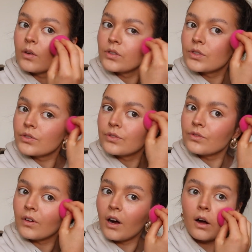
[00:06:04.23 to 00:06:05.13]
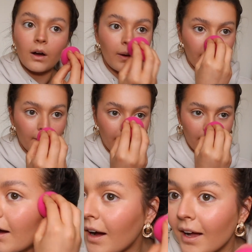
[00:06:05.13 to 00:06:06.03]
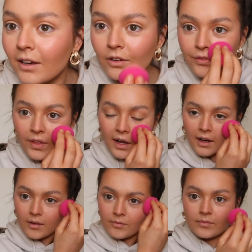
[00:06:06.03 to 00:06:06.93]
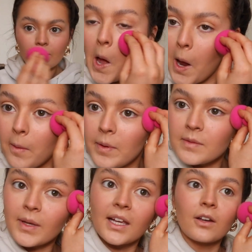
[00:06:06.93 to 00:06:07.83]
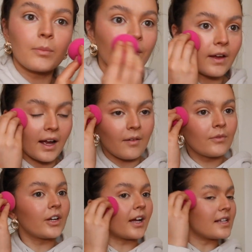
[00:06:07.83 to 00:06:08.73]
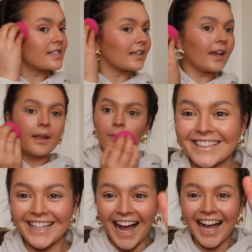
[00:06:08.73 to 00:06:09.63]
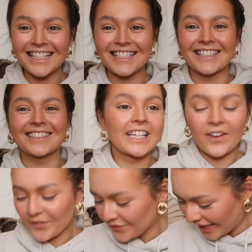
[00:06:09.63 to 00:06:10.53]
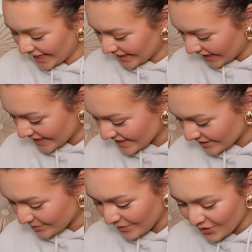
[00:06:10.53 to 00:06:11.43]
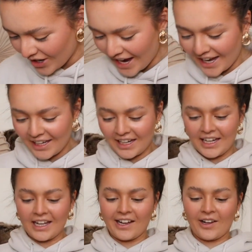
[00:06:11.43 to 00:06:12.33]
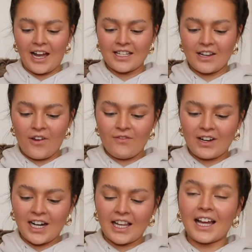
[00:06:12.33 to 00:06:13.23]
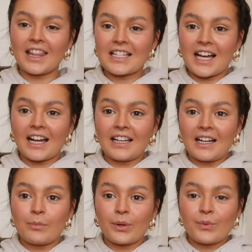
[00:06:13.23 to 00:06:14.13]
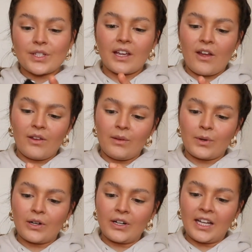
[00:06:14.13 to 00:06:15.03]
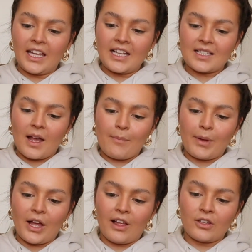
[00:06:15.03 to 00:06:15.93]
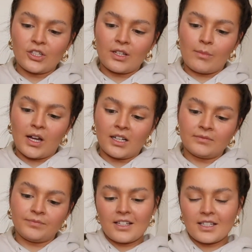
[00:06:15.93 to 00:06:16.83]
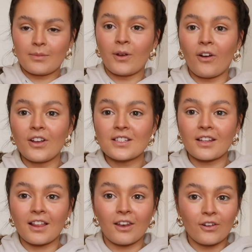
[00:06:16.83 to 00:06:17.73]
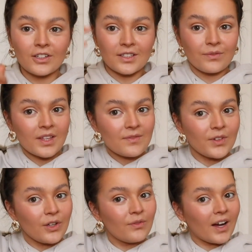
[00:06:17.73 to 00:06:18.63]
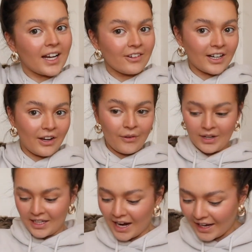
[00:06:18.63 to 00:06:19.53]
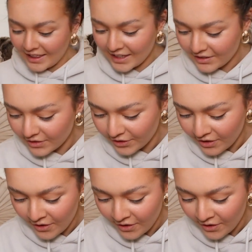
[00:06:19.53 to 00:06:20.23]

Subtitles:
strong. I love that. Hope it's picking up on the camera nicely. Yes. Right, next up we've got highlighter. I don't really like this highlighter, but it was the only one. It's a pearl shimmer. To be honest, at the looks of this viewfinder, I don't need highlighter on,